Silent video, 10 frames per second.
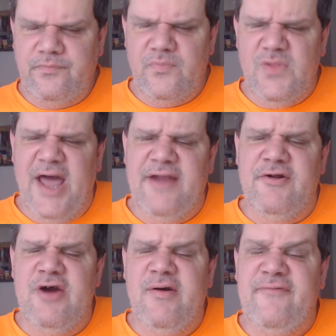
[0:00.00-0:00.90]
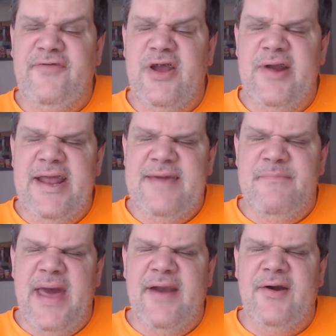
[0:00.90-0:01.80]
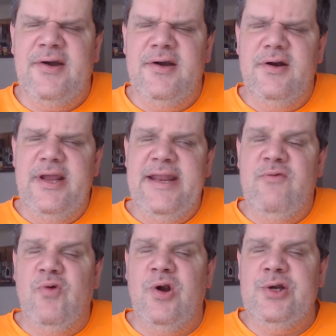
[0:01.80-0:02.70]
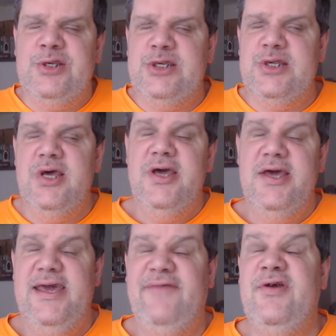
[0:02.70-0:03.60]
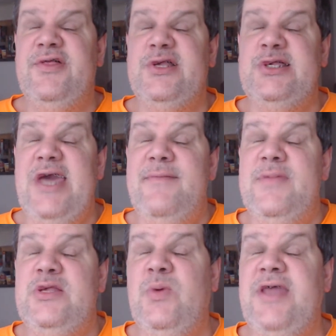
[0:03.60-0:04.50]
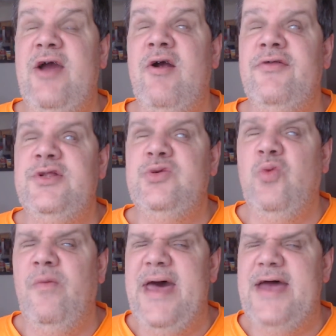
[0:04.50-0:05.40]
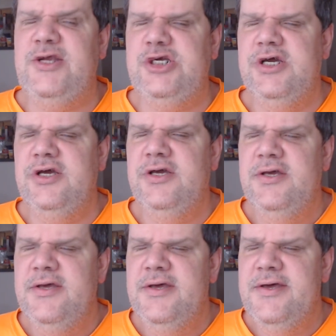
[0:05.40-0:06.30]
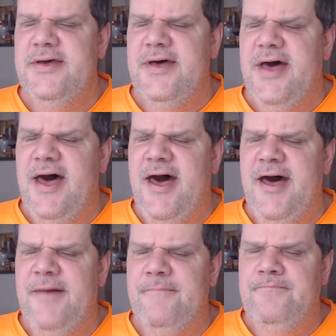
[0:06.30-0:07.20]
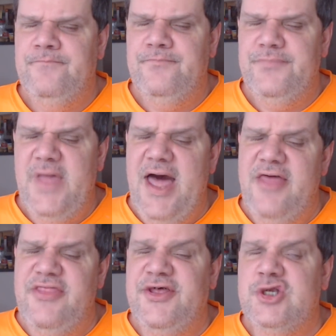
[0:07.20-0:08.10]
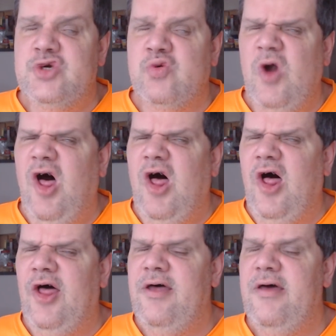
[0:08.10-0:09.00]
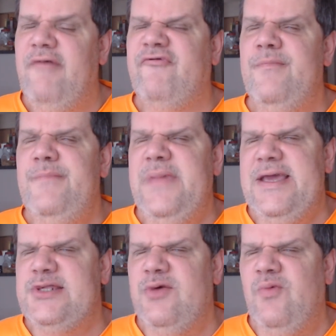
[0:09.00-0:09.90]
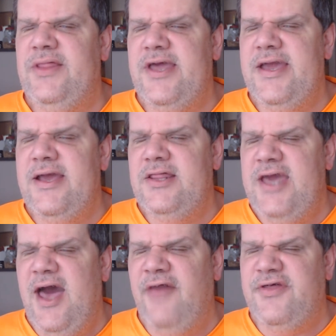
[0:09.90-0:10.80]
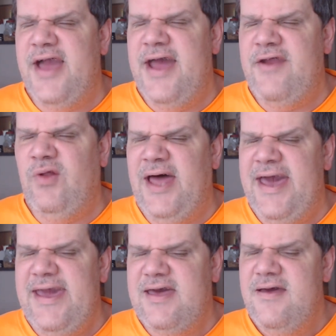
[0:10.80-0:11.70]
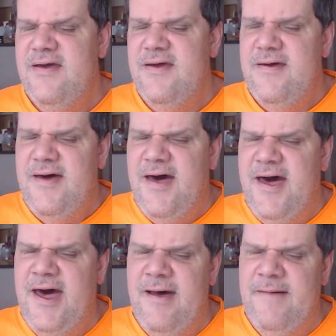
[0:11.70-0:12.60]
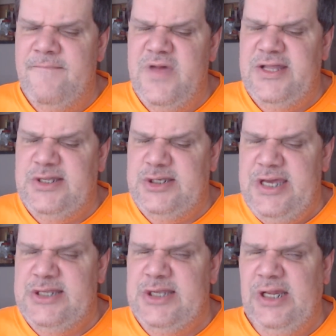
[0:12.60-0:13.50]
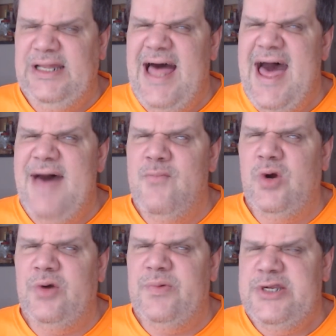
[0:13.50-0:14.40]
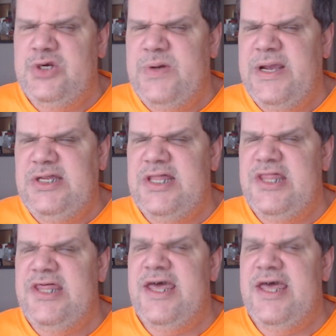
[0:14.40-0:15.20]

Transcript: I don't know if they're any better, any worse, if they're the same as what they are on the dual mesh. The draw for me is the one thing, the other thing I don't like. It's a lot more restricted than